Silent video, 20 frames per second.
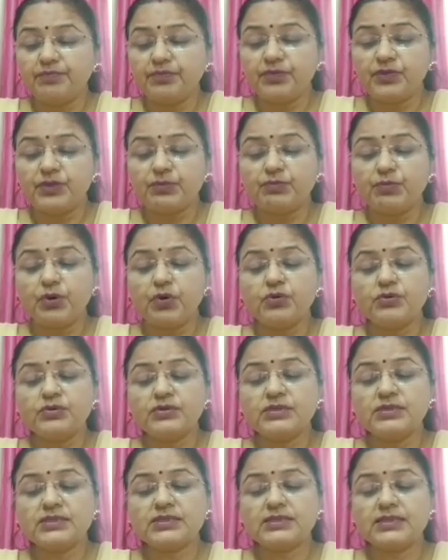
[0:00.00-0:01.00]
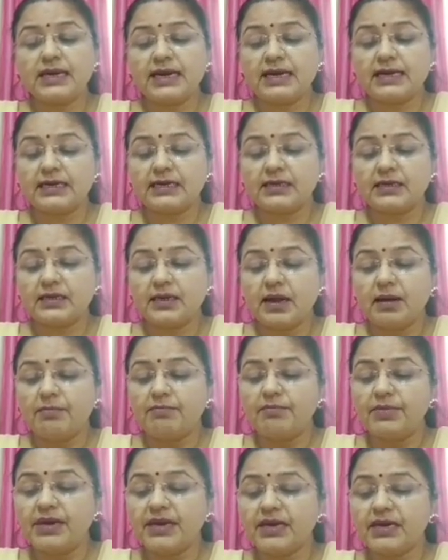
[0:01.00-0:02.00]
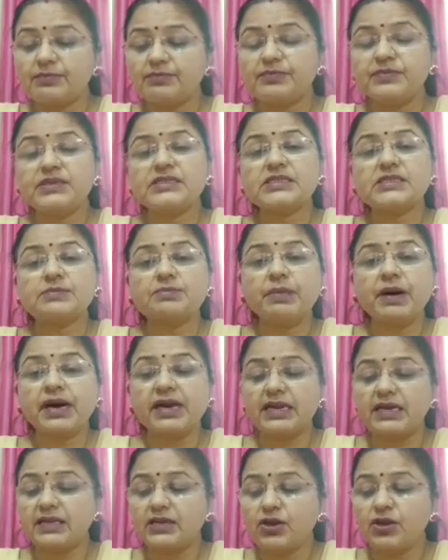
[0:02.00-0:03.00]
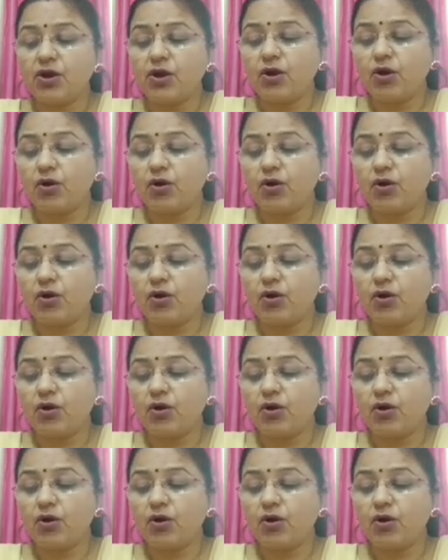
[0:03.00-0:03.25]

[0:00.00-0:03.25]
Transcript: the bones that make up the spine